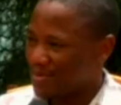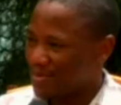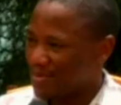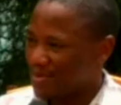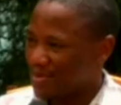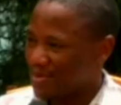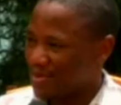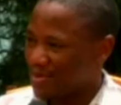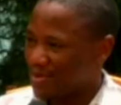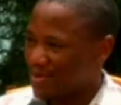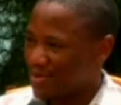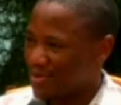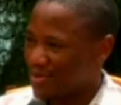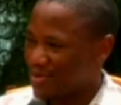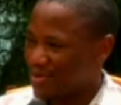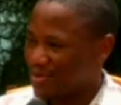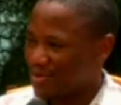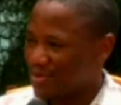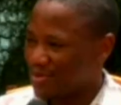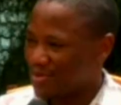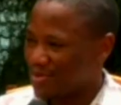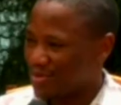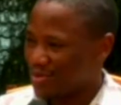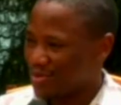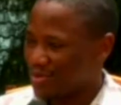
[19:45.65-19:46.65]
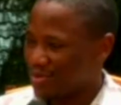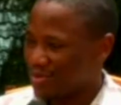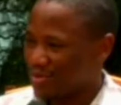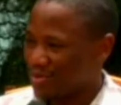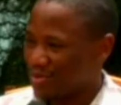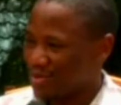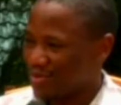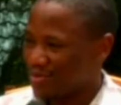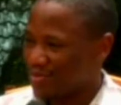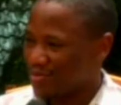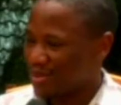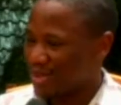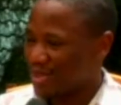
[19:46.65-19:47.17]
situations also
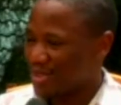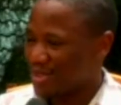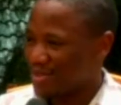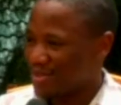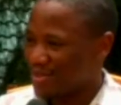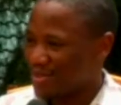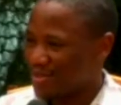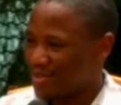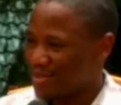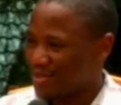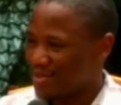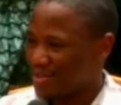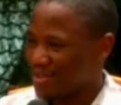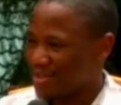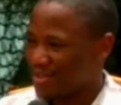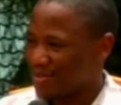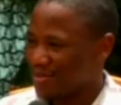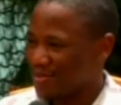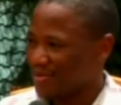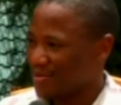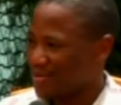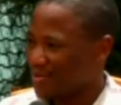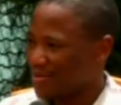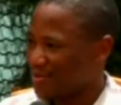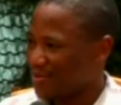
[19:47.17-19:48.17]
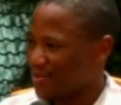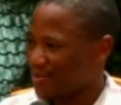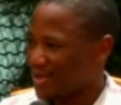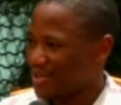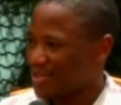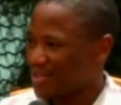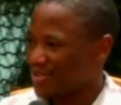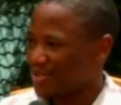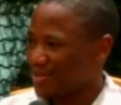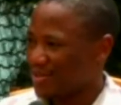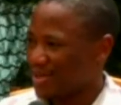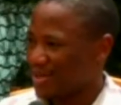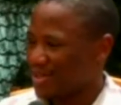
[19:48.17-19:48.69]
we find ourselves in, we find
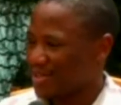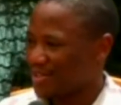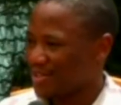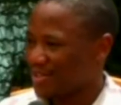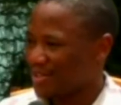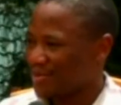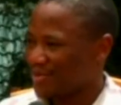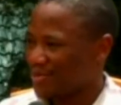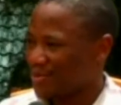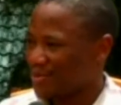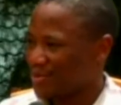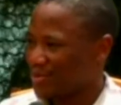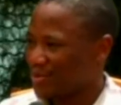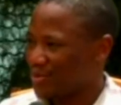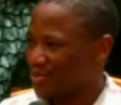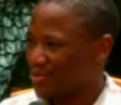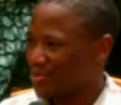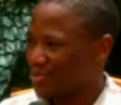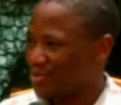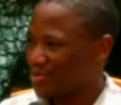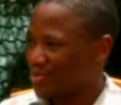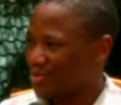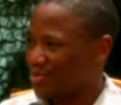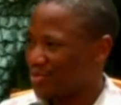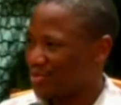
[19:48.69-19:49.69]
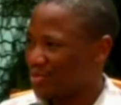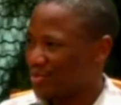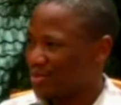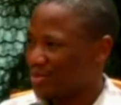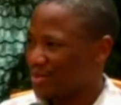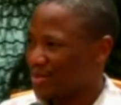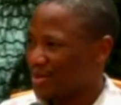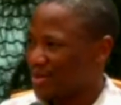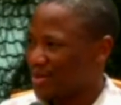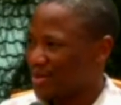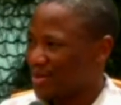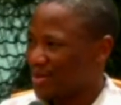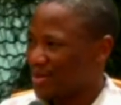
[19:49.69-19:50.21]
children asking you,
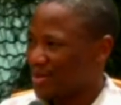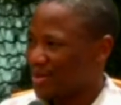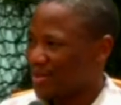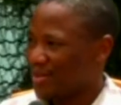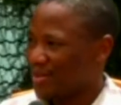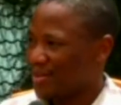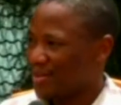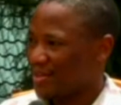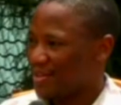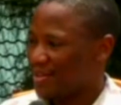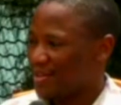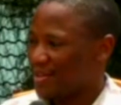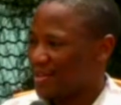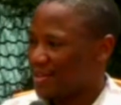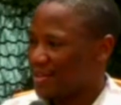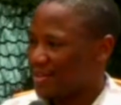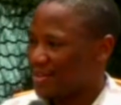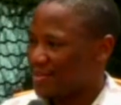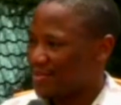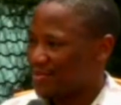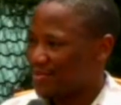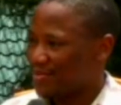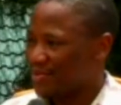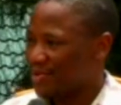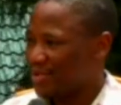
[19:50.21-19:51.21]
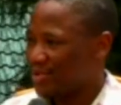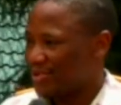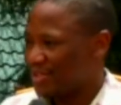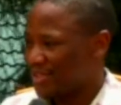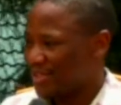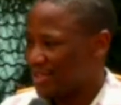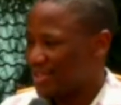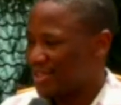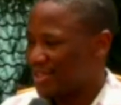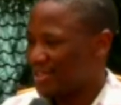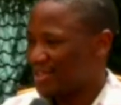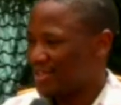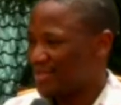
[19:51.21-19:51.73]
there are small
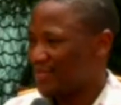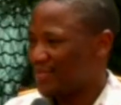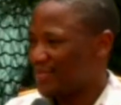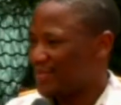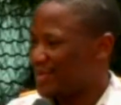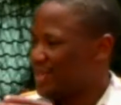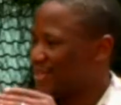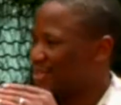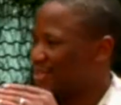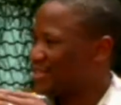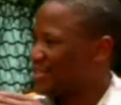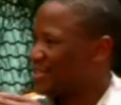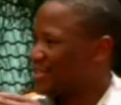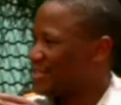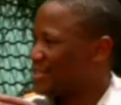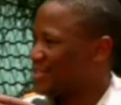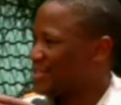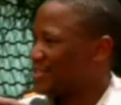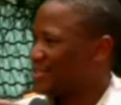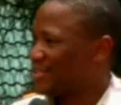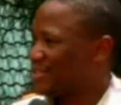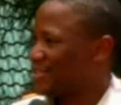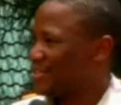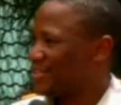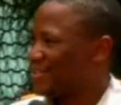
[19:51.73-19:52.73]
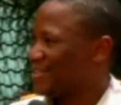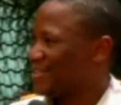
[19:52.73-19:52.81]
sins, big sins.